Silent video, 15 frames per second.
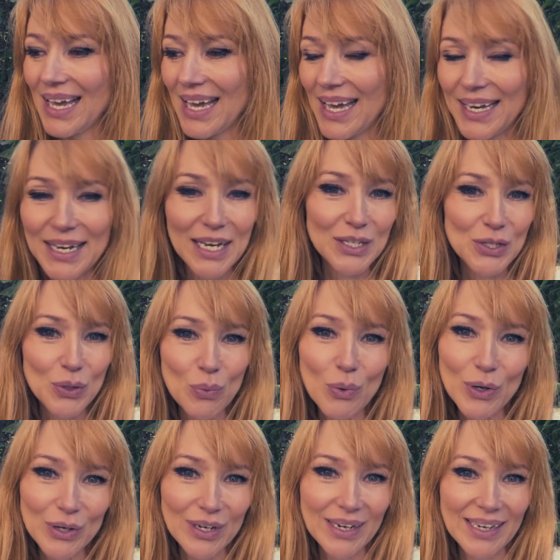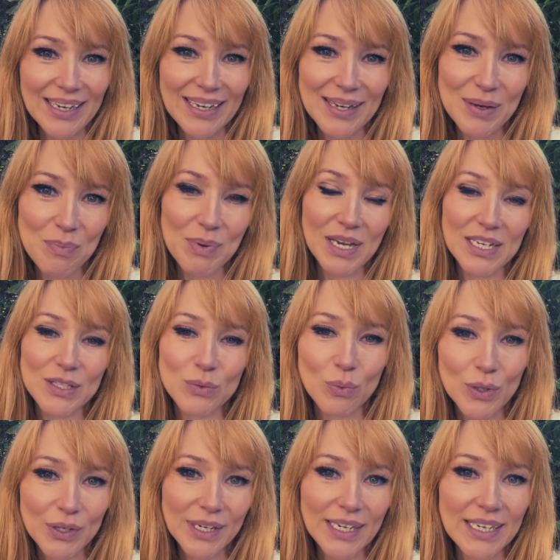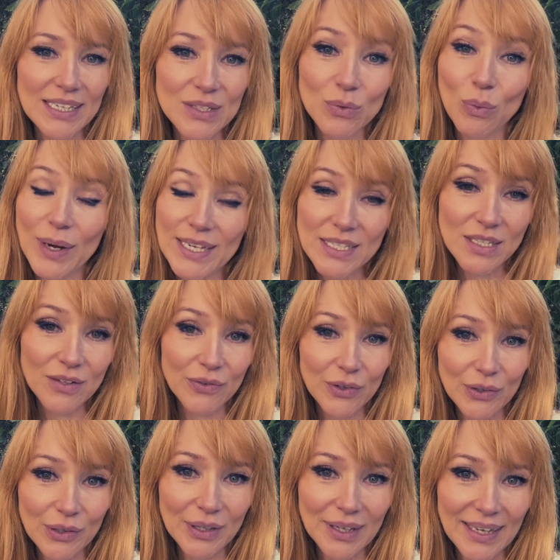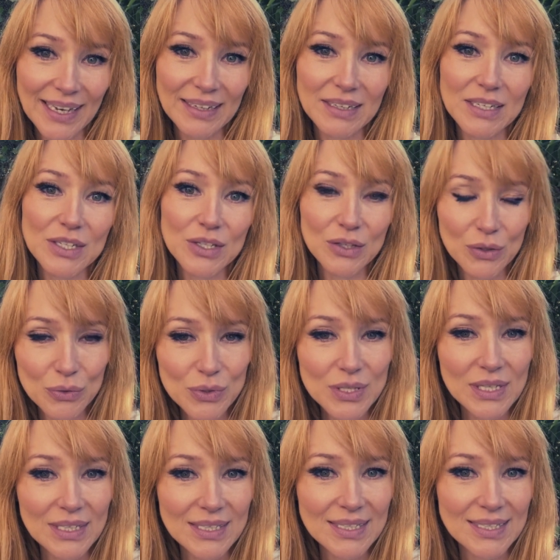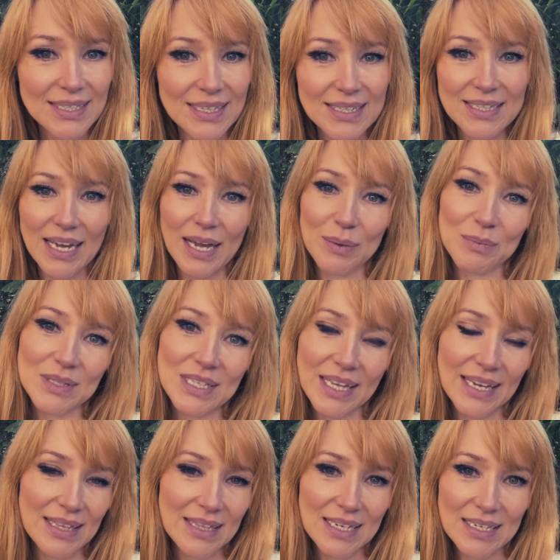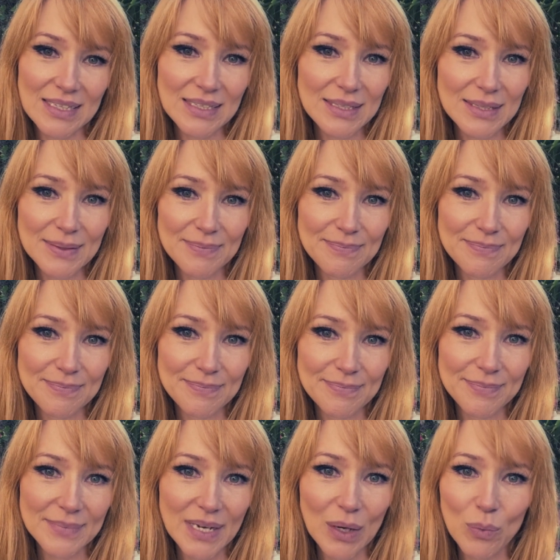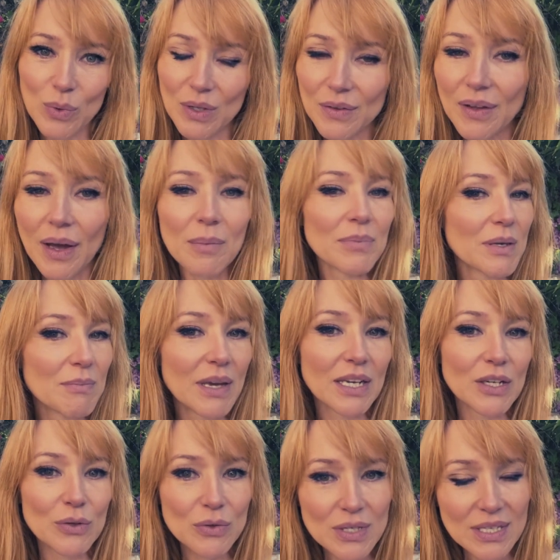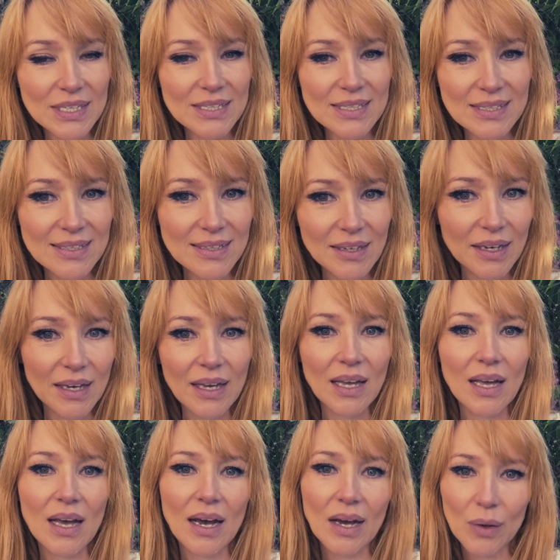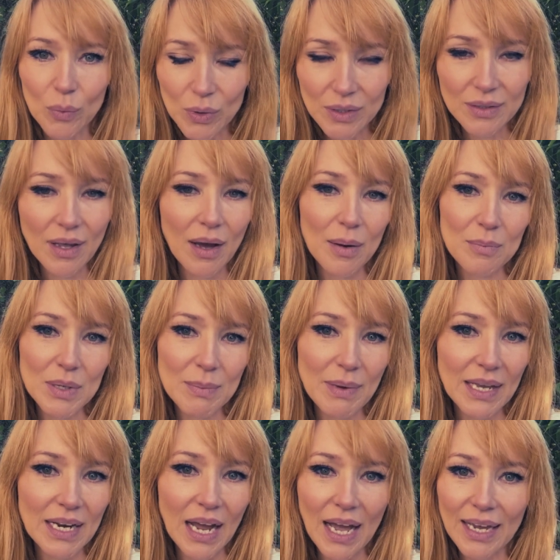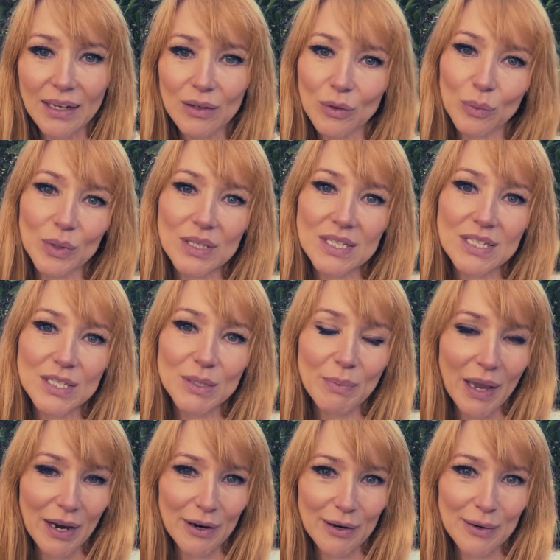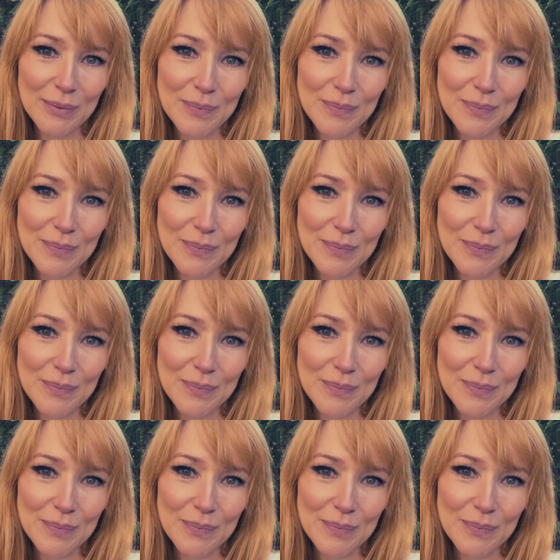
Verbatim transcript: and not to worry because worry is wasteful and it is useless in times like these. I will not be made useless. I will not be made idle with despair.